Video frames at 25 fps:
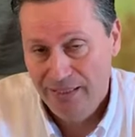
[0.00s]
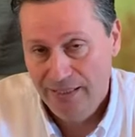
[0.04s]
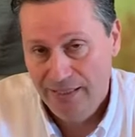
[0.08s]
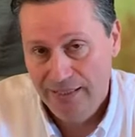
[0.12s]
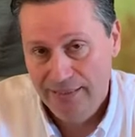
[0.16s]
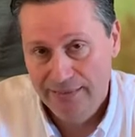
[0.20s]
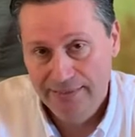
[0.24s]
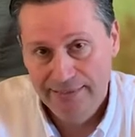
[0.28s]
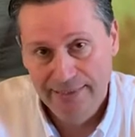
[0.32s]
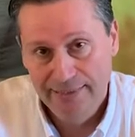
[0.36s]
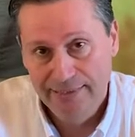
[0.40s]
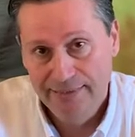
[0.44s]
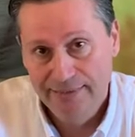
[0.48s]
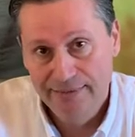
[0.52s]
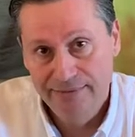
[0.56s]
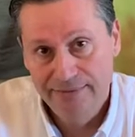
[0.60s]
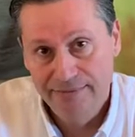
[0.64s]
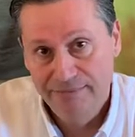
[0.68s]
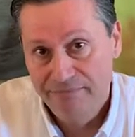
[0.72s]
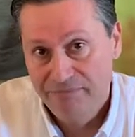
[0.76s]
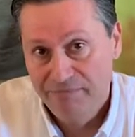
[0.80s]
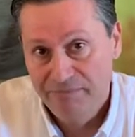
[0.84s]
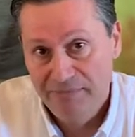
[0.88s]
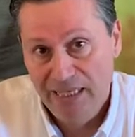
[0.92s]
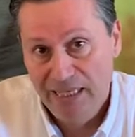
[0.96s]
And
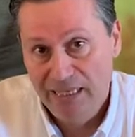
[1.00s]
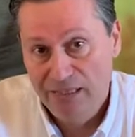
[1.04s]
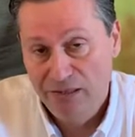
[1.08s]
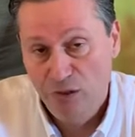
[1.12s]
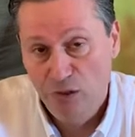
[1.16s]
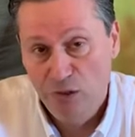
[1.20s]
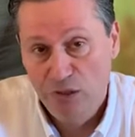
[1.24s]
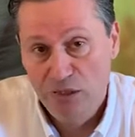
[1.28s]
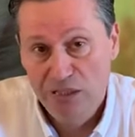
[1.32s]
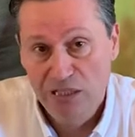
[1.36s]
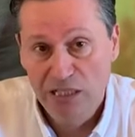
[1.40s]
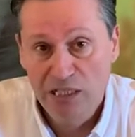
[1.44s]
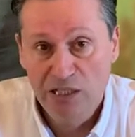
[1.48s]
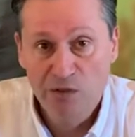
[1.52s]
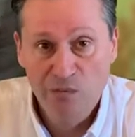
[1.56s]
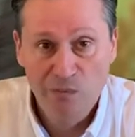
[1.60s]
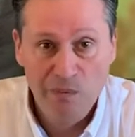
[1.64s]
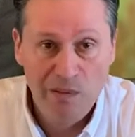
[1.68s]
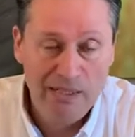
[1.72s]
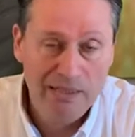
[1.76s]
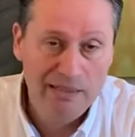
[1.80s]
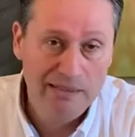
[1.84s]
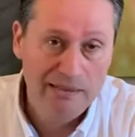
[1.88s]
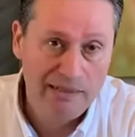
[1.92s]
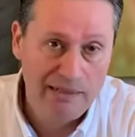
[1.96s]
then I had to teach
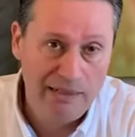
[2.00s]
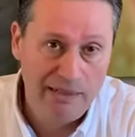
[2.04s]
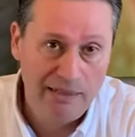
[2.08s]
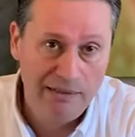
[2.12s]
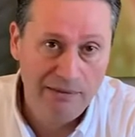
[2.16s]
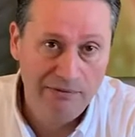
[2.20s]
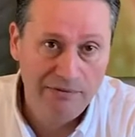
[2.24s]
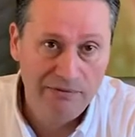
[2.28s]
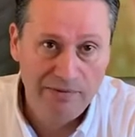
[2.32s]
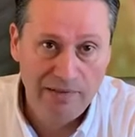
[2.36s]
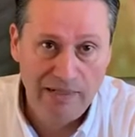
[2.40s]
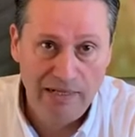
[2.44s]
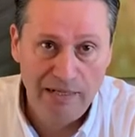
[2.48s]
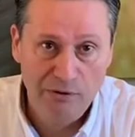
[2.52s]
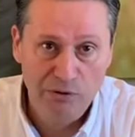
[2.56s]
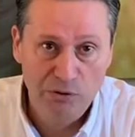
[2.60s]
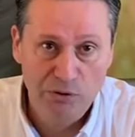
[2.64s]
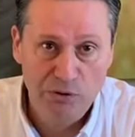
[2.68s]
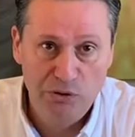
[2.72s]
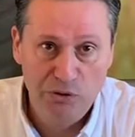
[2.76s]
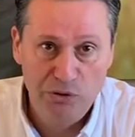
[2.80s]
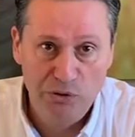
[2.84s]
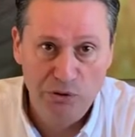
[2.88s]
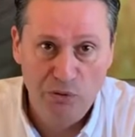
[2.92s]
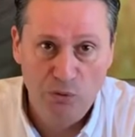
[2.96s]
myself
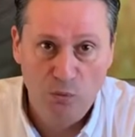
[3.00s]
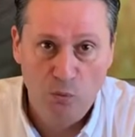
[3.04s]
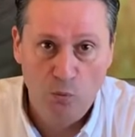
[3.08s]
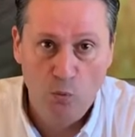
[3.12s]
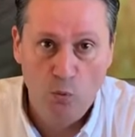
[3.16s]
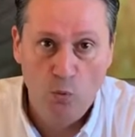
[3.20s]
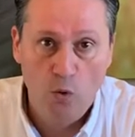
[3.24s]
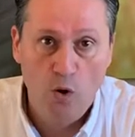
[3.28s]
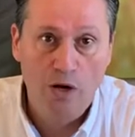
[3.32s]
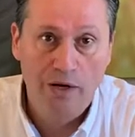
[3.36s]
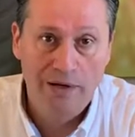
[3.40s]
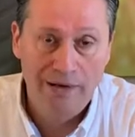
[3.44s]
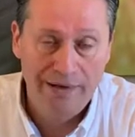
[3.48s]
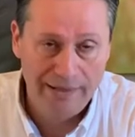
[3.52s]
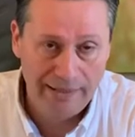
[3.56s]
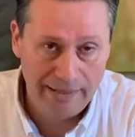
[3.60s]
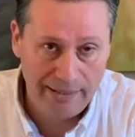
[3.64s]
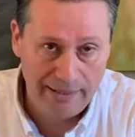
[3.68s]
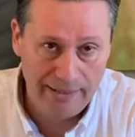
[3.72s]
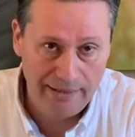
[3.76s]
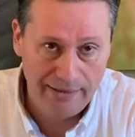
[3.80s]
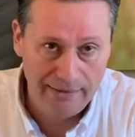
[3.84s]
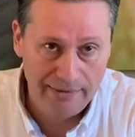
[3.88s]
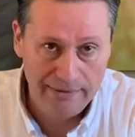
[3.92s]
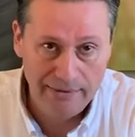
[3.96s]
how to walk
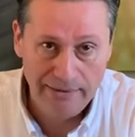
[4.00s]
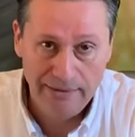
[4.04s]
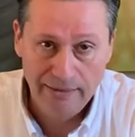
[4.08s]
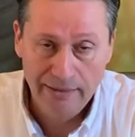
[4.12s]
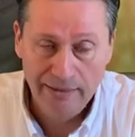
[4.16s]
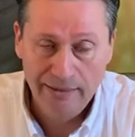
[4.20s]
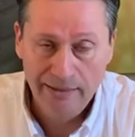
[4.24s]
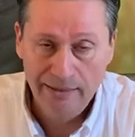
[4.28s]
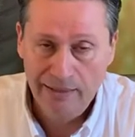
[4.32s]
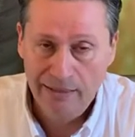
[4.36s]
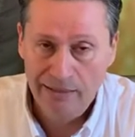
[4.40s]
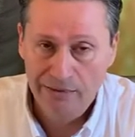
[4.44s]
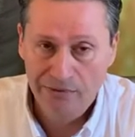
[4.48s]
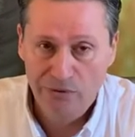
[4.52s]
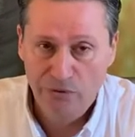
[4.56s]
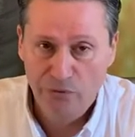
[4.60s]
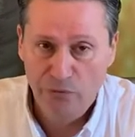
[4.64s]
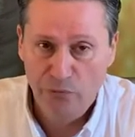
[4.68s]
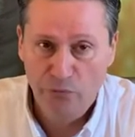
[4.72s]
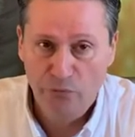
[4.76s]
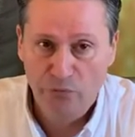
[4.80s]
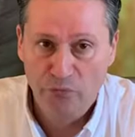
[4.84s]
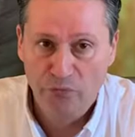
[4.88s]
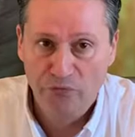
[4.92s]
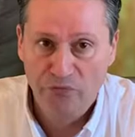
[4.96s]
again, how
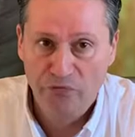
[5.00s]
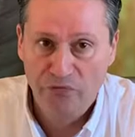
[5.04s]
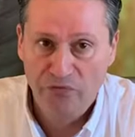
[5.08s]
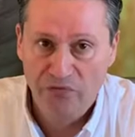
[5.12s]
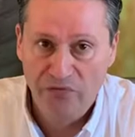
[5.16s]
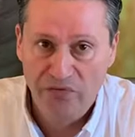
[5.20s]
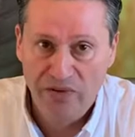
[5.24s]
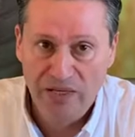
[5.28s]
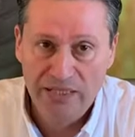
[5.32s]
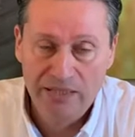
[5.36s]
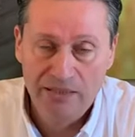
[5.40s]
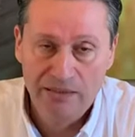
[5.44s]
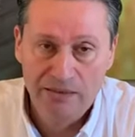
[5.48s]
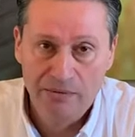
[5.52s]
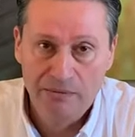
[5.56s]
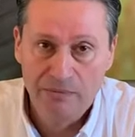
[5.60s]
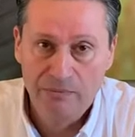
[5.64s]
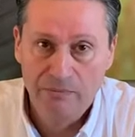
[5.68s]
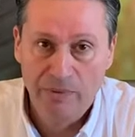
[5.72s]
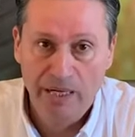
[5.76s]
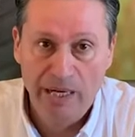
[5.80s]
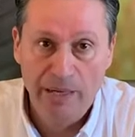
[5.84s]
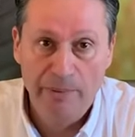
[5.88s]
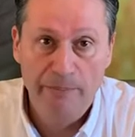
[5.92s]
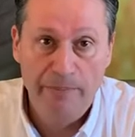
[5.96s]
to fix
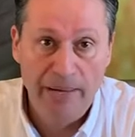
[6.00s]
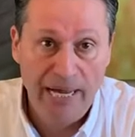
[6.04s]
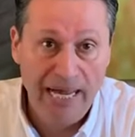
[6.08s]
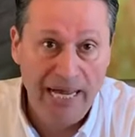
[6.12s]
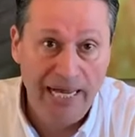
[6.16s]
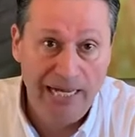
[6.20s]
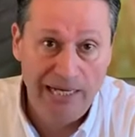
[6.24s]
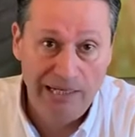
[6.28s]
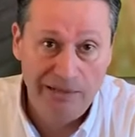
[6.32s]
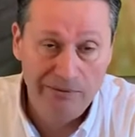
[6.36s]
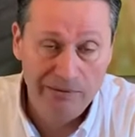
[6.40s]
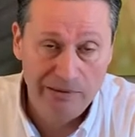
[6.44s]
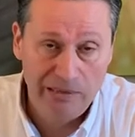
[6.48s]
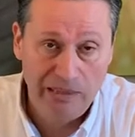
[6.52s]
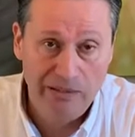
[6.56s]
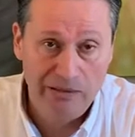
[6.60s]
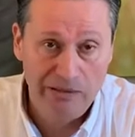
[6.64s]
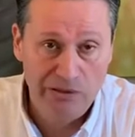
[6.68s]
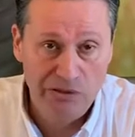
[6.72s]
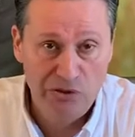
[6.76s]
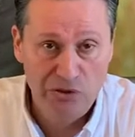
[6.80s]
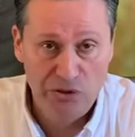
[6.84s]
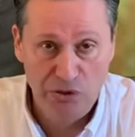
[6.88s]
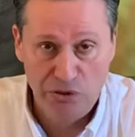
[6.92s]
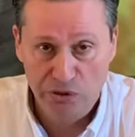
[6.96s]
my back without a
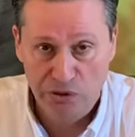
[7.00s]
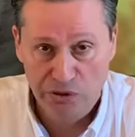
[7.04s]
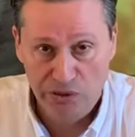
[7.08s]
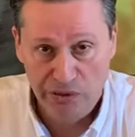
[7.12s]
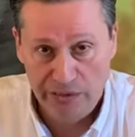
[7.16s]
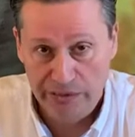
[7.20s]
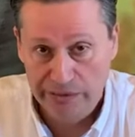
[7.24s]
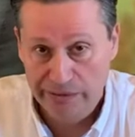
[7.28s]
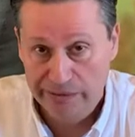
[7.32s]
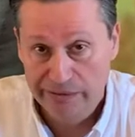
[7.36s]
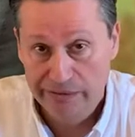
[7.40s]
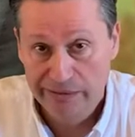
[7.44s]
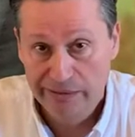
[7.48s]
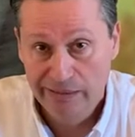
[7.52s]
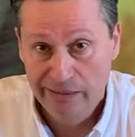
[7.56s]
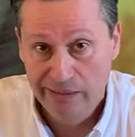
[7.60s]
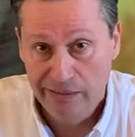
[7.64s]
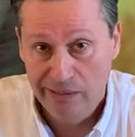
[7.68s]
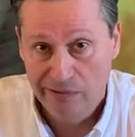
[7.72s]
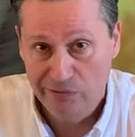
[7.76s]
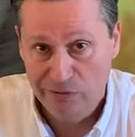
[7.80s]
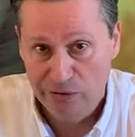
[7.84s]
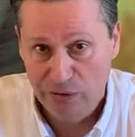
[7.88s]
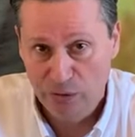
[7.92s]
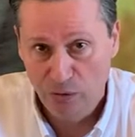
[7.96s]
surgery,
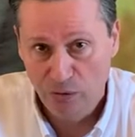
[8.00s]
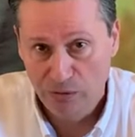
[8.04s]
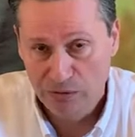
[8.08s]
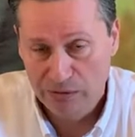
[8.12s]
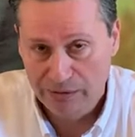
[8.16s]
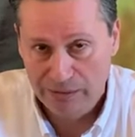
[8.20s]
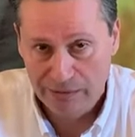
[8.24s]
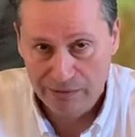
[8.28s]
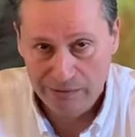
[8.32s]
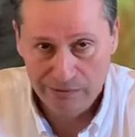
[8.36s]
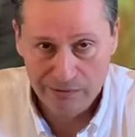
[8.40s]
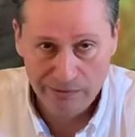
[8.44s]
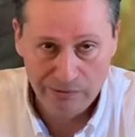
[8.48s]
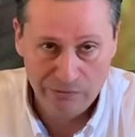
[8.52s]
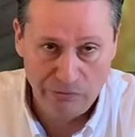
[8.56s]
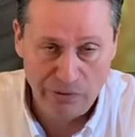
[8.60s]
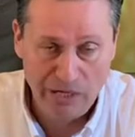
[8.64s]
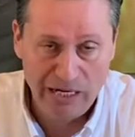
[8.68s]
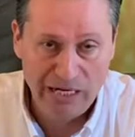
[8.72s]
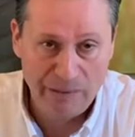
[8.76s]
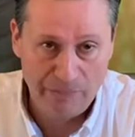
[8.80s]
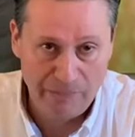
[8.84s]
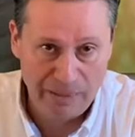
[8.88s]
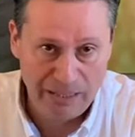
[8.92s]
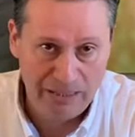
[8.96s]
even though all the doctors
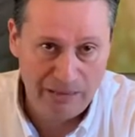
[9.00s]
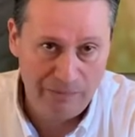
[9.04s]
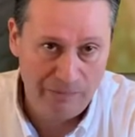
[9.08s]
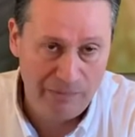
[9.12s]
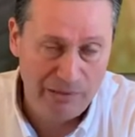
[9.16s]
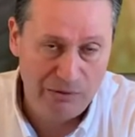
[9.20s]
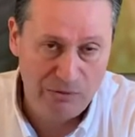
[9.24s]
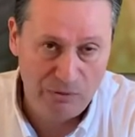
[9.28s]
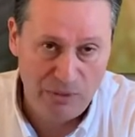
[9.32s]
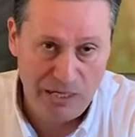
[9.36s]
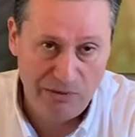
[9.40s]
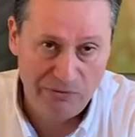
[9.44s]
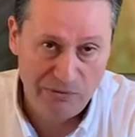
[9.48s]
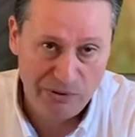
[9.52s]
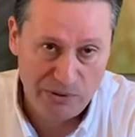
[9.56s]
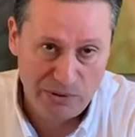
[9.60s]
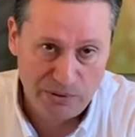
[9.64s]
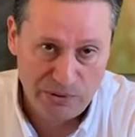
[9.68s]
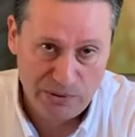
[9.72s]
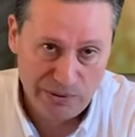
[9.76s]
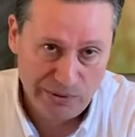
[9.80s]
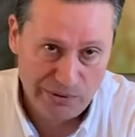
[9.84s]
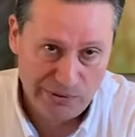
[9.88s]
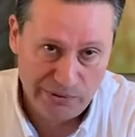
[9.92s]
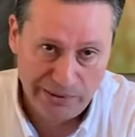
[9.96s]
recommended me to have a
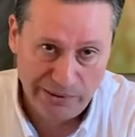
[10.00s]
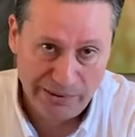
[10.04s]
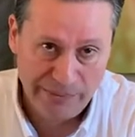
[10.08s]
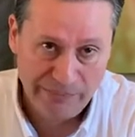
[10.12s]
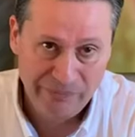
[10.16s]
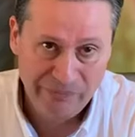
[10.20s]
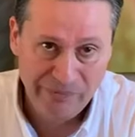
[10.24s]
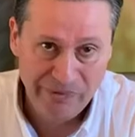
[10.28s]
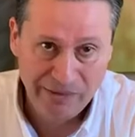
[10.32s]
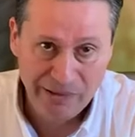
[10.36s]
surgery,